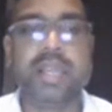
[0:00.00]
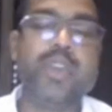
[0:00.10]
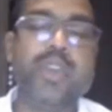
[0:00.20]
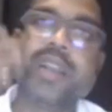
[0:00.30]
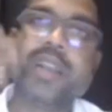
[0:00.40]

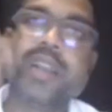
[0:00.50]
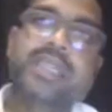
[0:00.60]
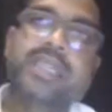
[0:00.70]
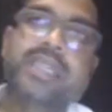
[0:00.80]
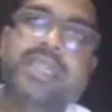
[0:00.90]
Your
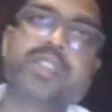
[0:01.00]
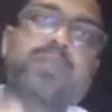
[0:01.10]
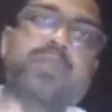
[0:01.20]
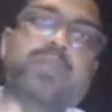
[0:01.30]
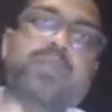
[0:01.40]
risk
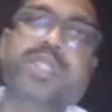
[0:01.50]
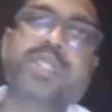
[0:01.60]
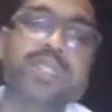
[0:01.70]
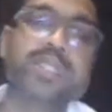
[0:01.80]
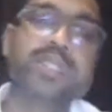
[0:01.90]
assessment
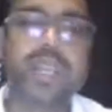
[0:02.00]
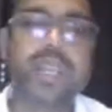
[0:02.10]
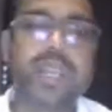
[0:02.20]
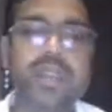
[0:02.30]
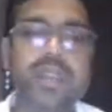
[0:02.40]
procedures
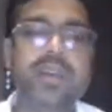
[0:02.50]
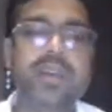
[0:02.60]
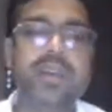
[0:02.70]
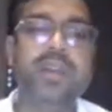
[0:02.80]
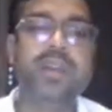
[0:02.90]
currently
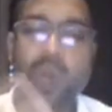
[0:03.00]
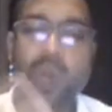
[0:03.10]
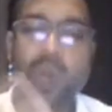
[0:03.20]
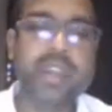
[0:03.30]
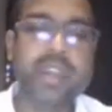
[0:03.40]

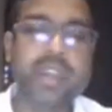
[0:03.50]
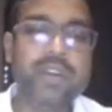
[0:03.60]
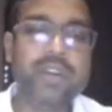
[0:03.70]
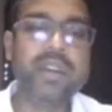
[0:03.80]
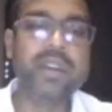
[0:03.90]
to
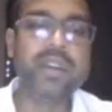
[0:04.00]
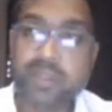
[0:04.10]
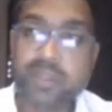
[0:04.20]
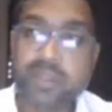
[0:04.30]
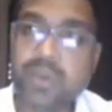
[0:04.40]
identify
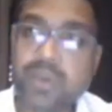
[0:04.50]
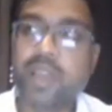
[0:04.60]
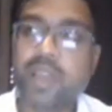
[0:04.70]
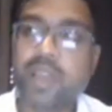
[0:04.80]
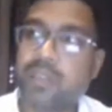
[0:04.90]
risk
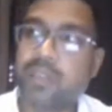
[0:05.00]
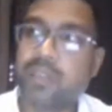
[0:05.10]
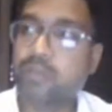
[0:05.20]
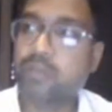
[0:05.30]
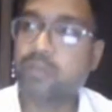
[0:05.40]
of
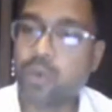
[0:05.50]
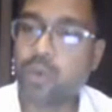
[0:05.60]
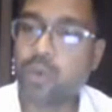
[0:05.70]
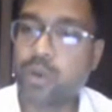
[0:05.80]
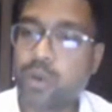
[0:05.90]
having
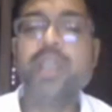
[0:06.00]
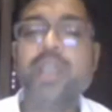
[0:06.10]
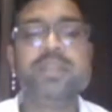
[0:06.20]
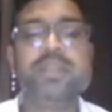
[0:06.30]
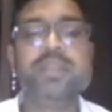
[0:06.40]
fraud or
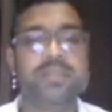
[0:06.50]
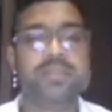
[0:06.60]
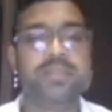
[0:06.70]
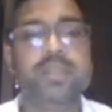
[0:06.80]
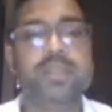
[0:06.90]

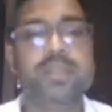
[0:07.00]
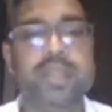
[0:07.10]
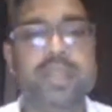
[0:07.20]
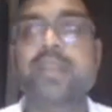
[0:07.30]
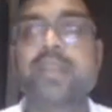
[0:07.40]
errors.
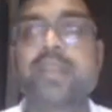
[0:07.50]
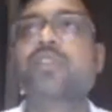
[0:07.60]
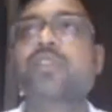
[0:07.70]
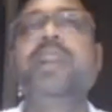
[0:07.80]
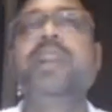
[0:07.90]
You can
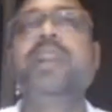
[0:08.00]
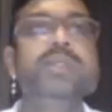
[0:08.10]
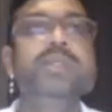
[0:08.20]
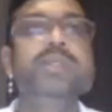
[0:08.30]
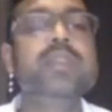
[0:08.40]
risk of
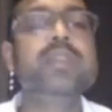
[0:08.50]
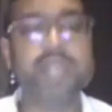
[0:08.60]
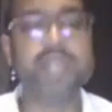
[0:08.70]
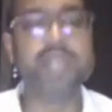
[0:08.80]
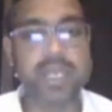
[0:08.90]
material
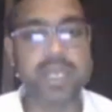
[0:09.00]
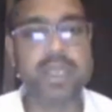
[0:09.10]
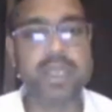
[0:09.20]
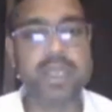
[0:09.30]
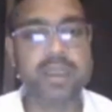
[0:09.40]
misstatement
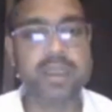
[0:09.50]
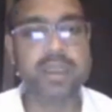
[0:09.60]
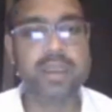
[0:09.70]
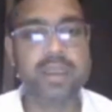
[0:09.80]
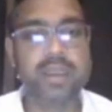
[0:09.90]
again.
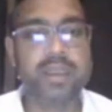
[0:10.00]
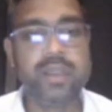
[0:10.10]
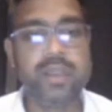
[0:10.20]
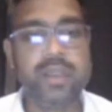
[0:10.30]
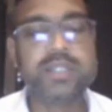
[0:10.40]

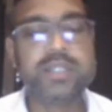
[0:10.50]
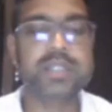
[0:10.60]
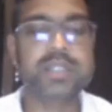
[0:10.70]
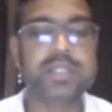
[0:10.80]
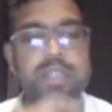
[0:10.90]
Here you can
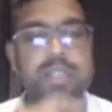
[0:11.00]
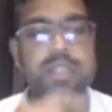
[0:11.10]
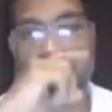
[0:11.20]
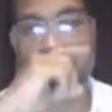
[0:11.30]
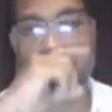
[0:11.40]
see in the
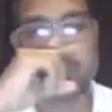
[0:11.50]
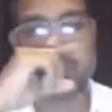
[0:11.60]
screen.